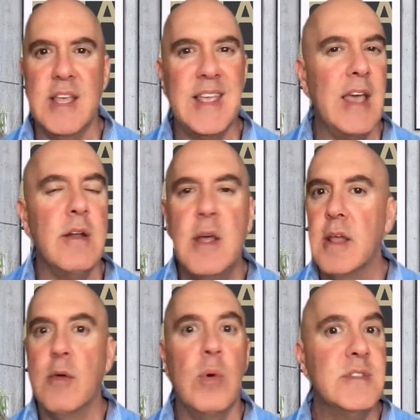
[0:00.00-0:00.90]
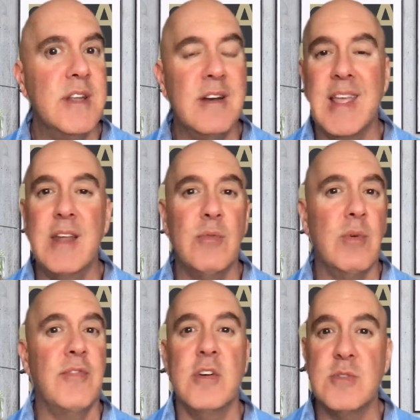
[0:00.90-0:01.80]
they get the ones that are getting
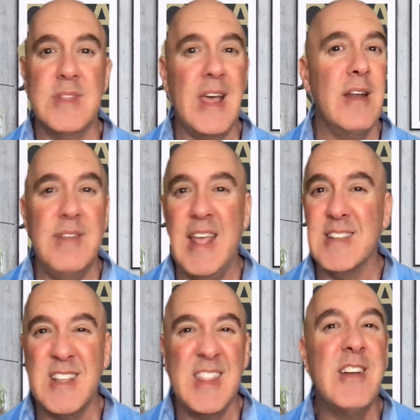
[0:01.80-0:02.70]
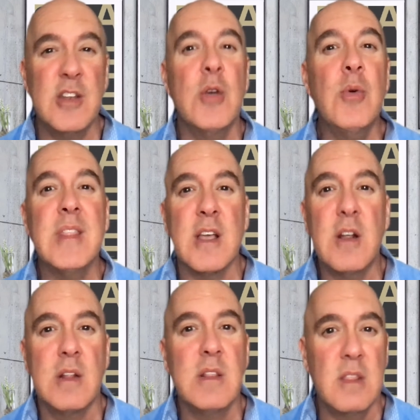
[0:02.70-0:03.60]
referrals without even asking, they're doing the